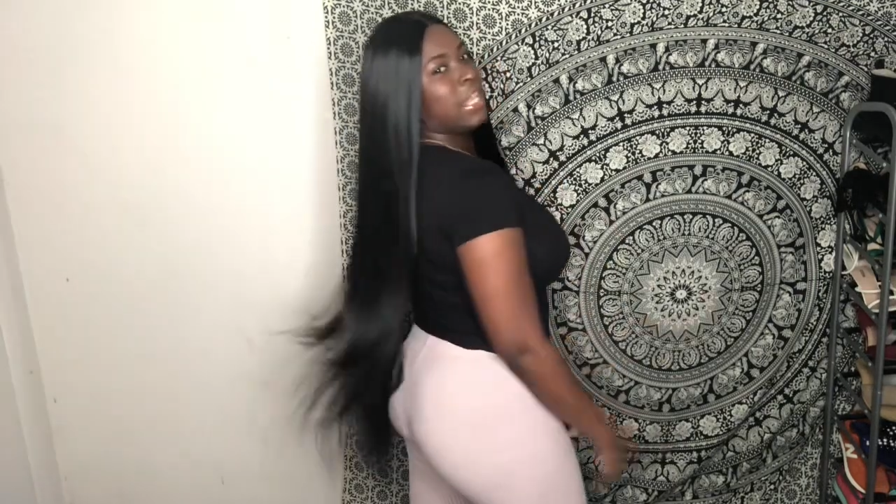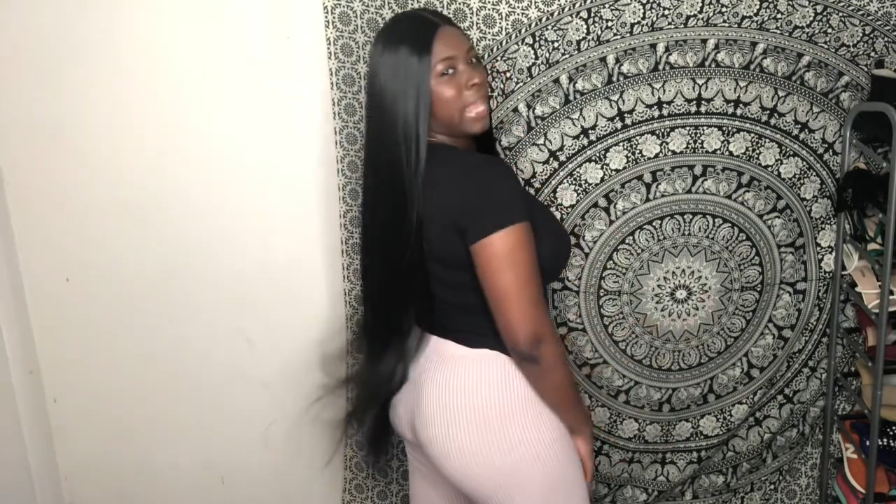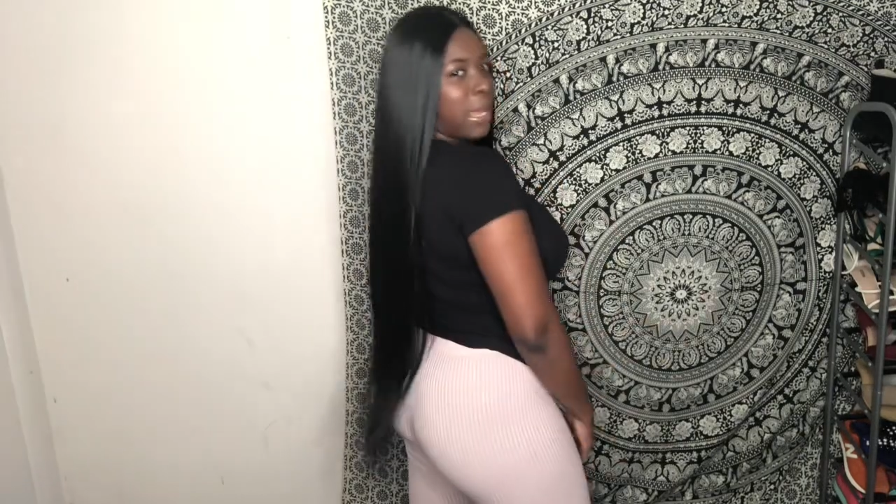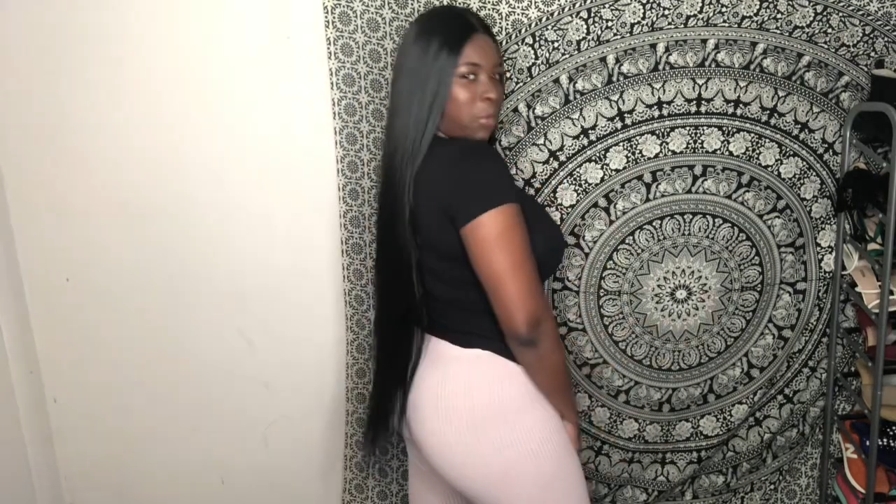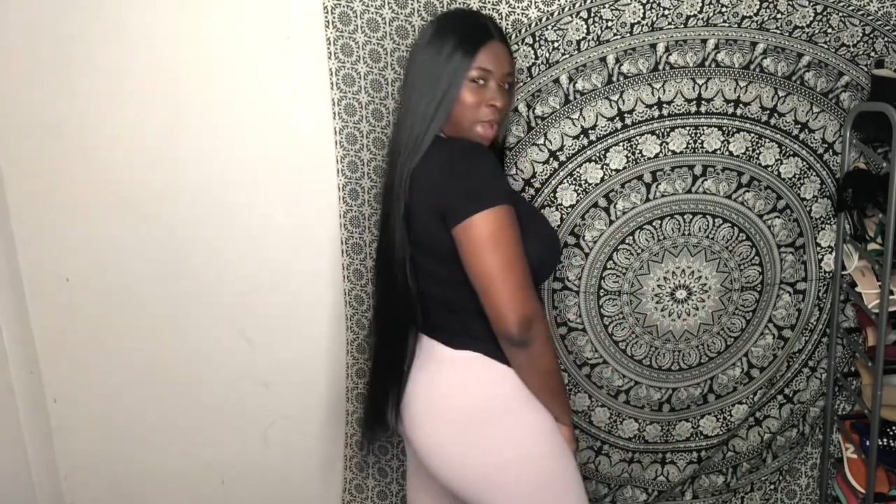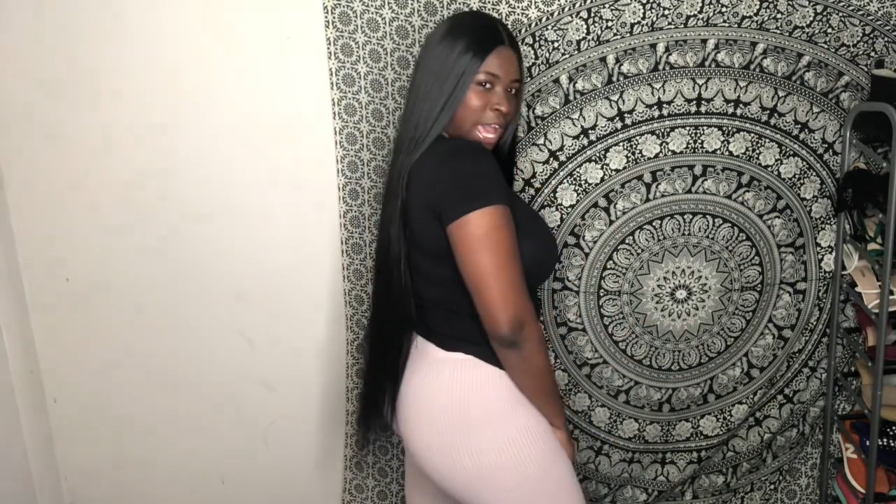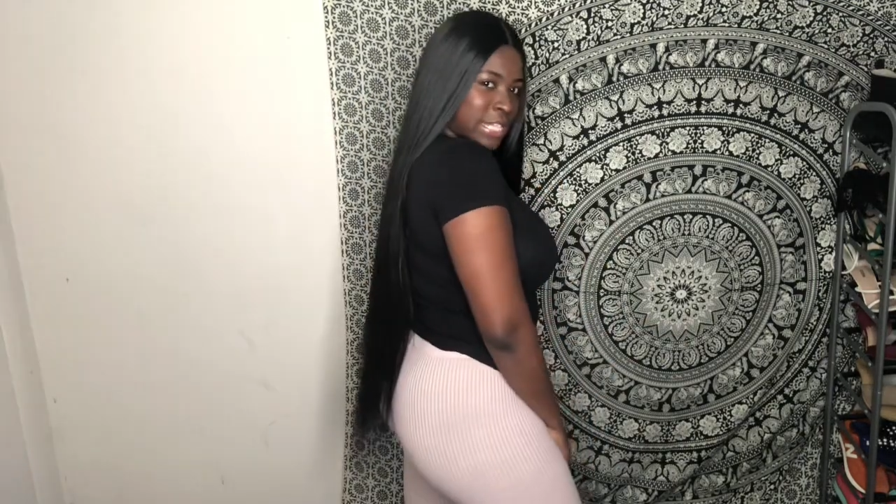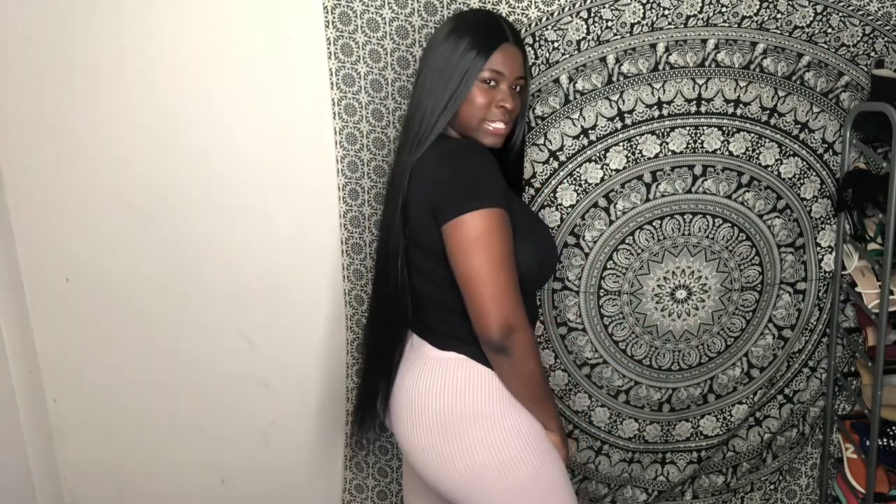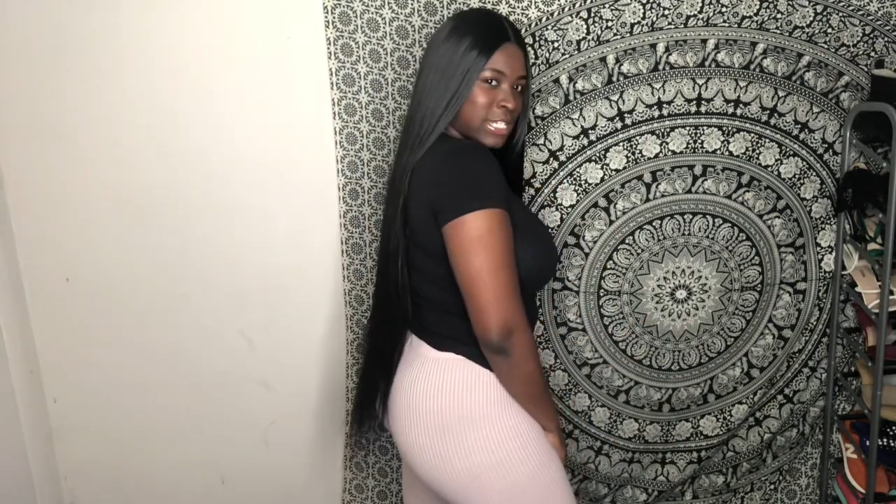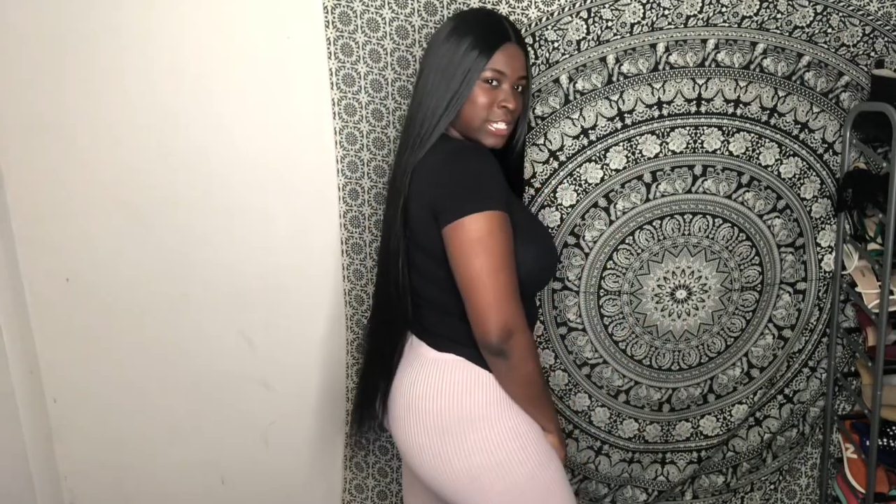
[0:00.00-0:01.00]
Like
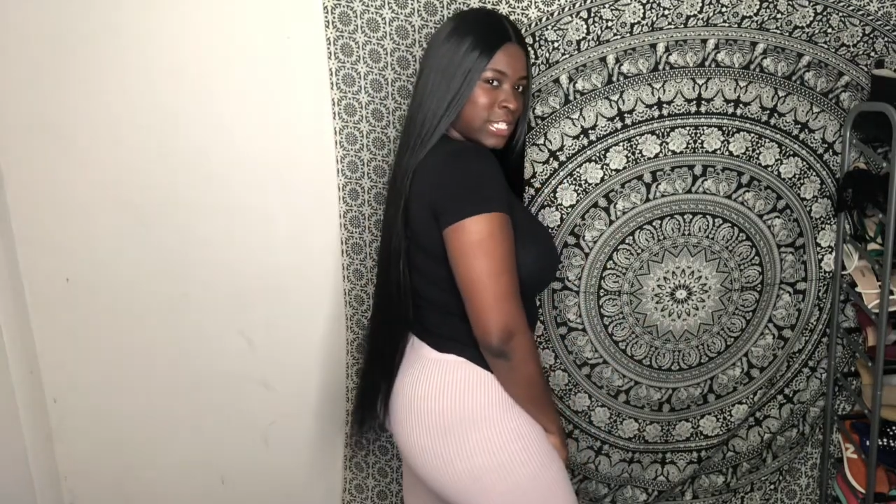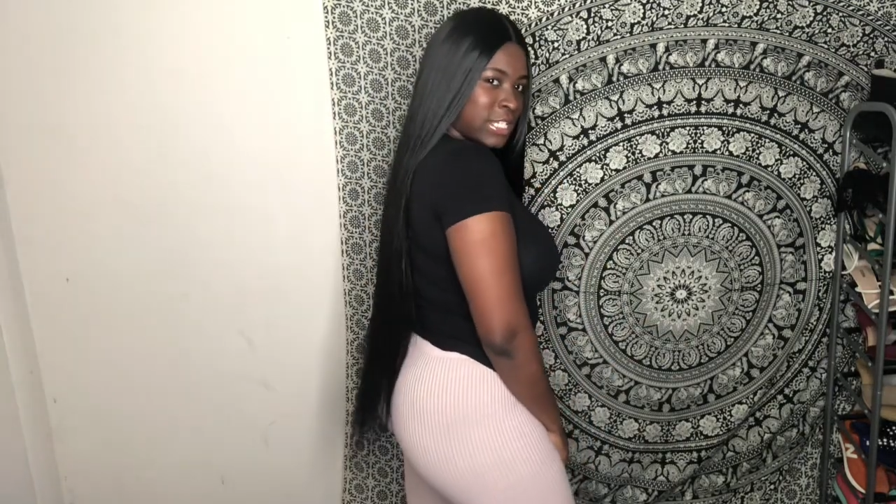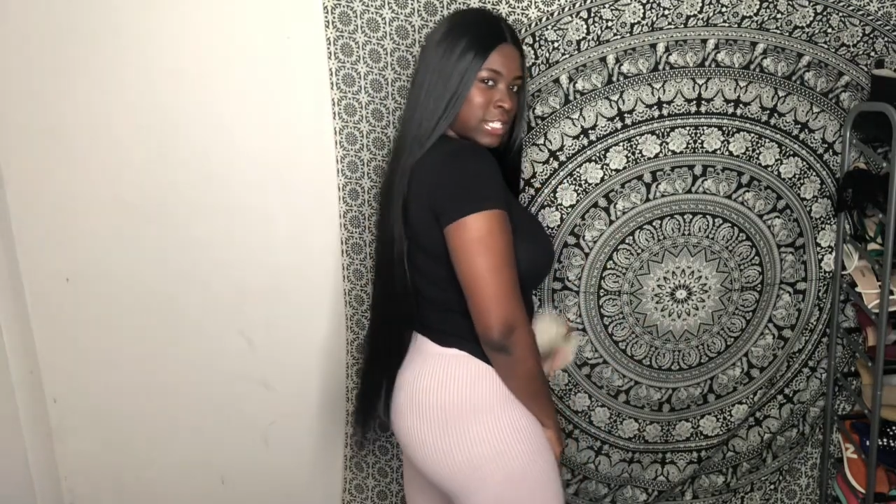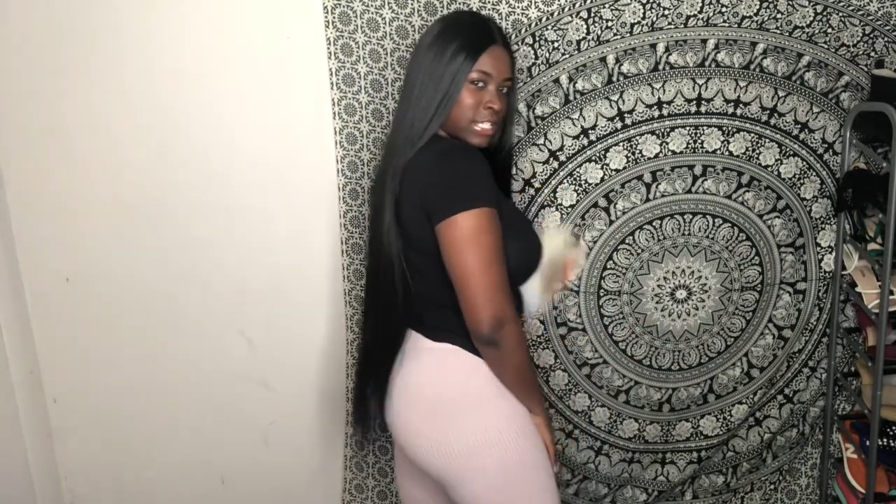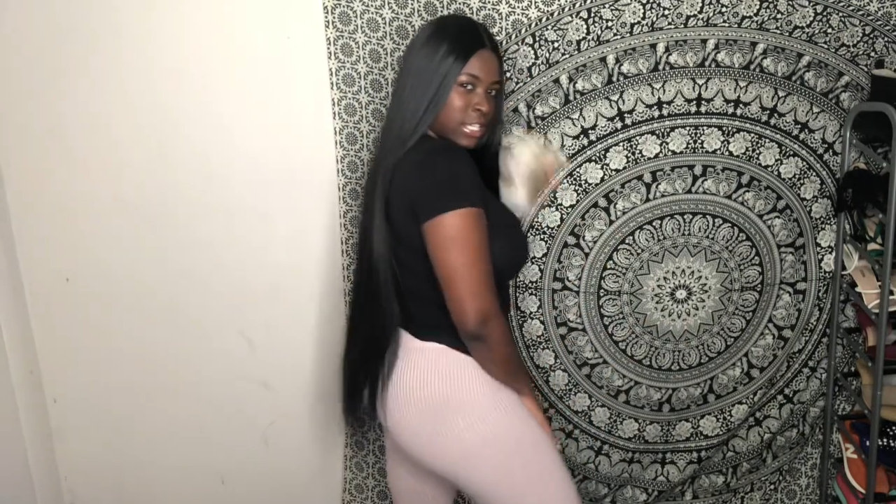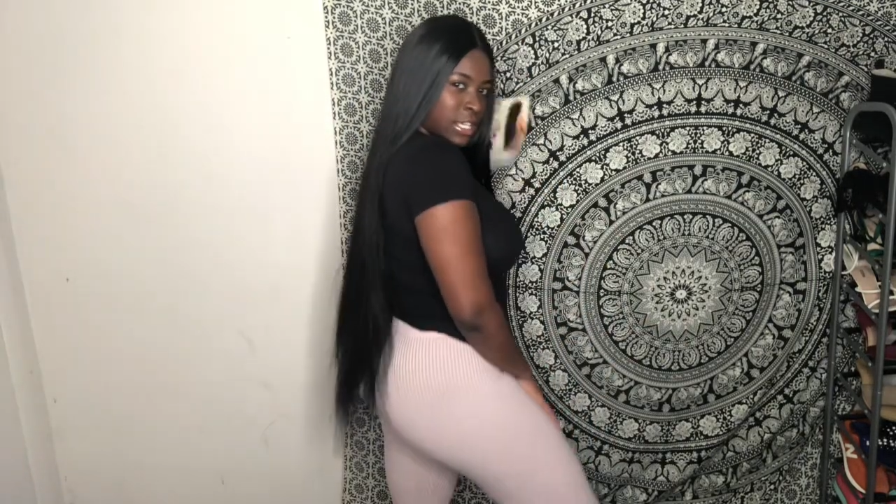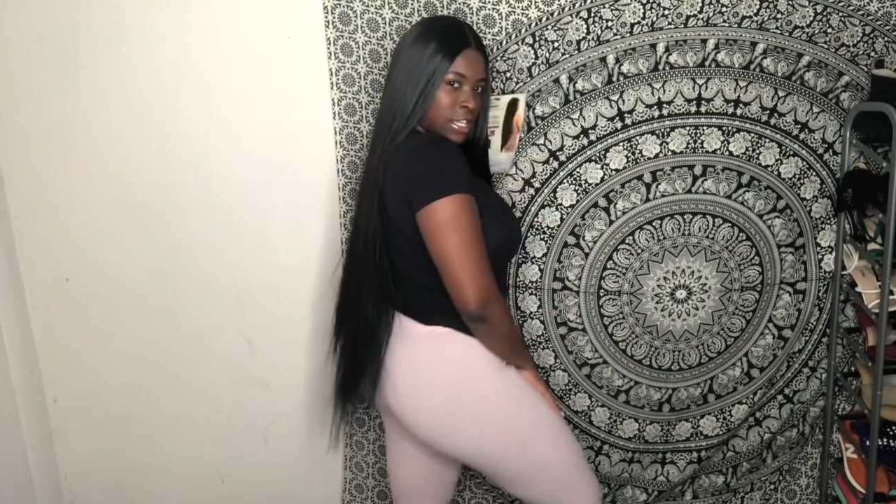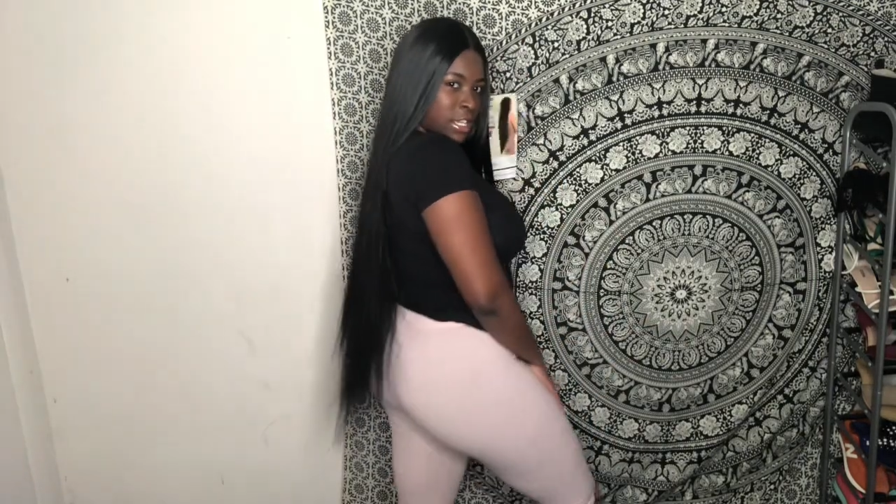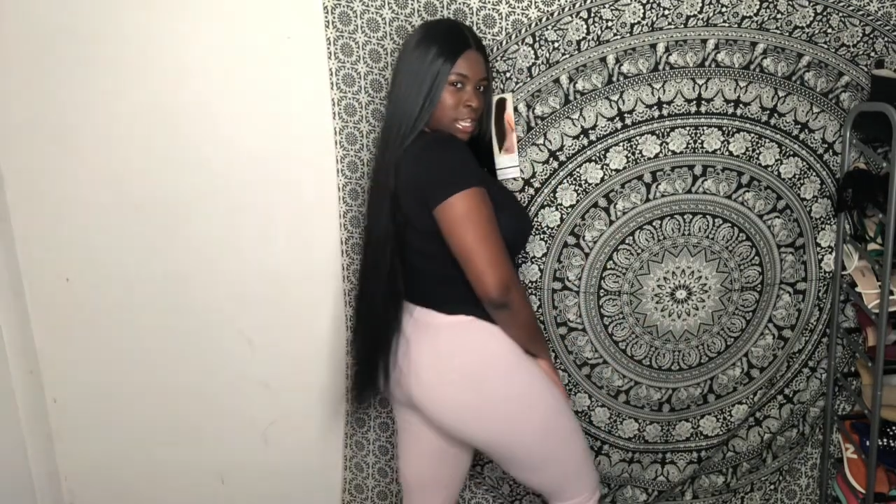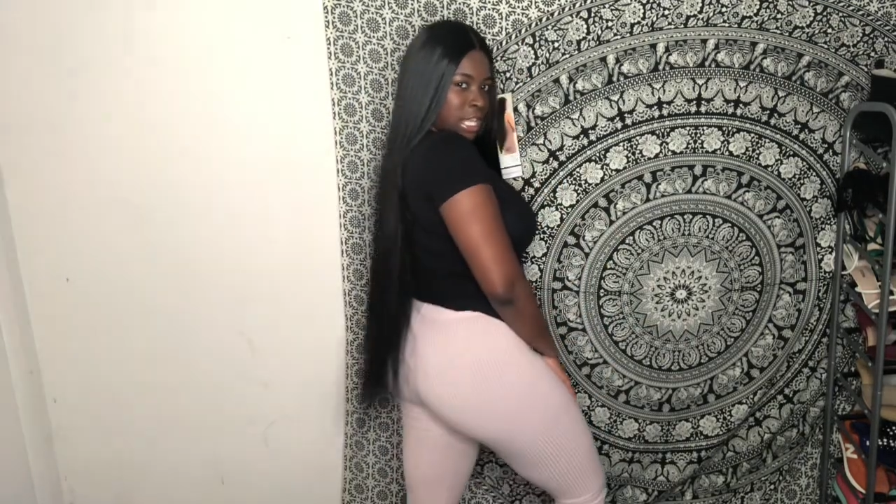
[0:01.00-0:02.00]
what?
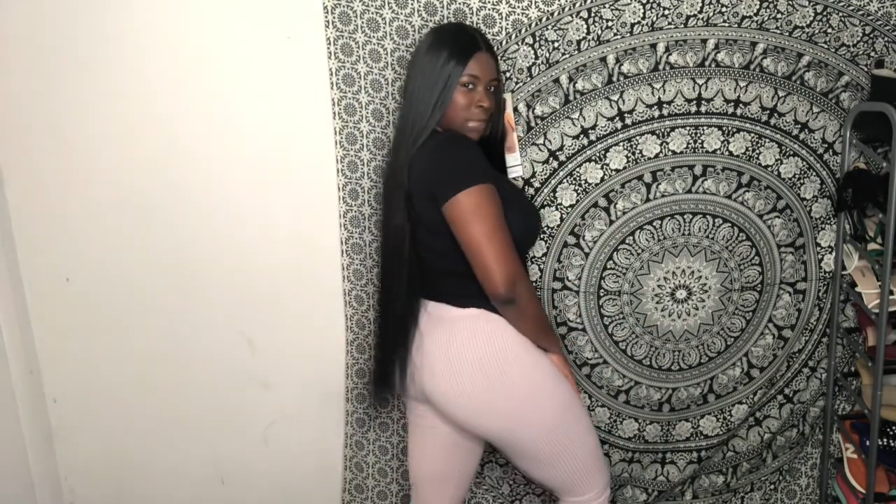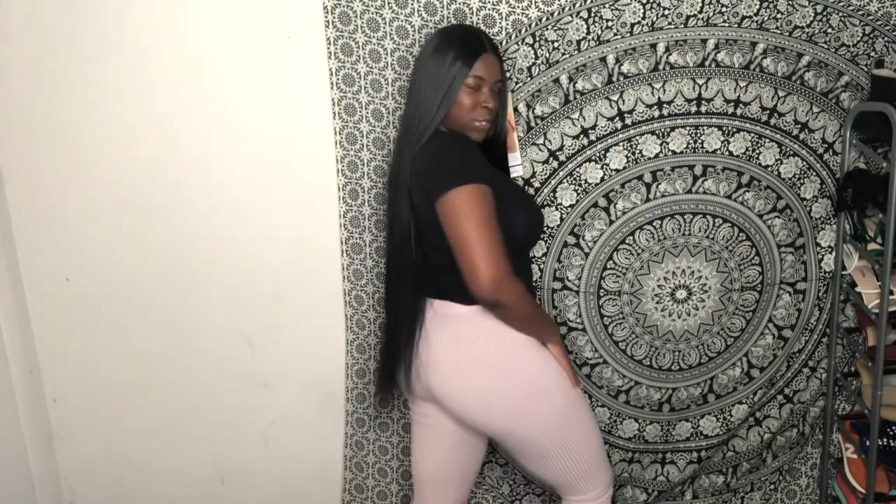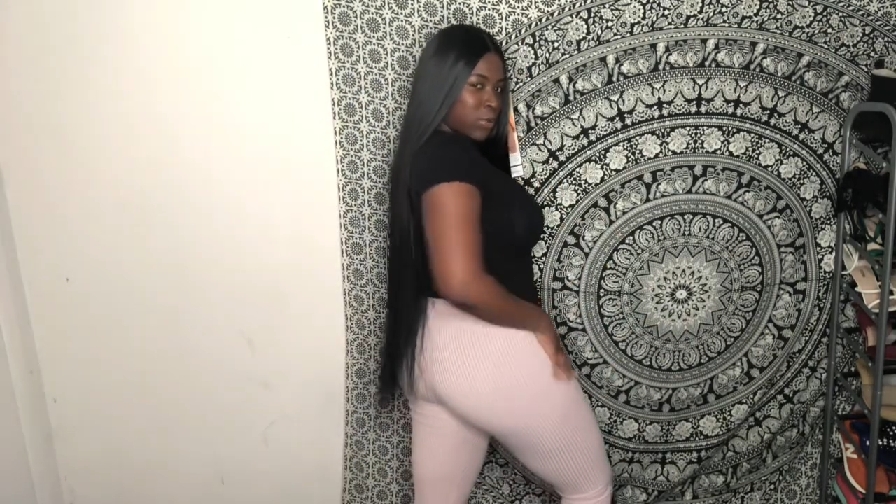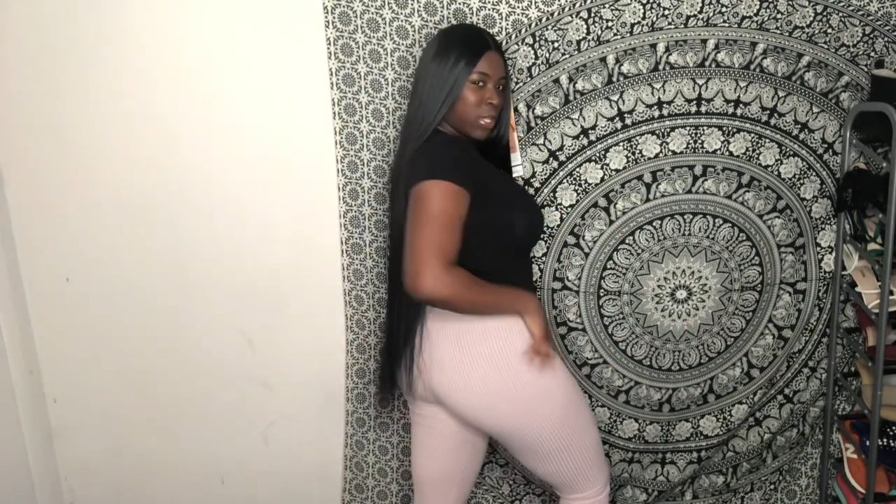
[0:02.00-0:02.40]
Let me do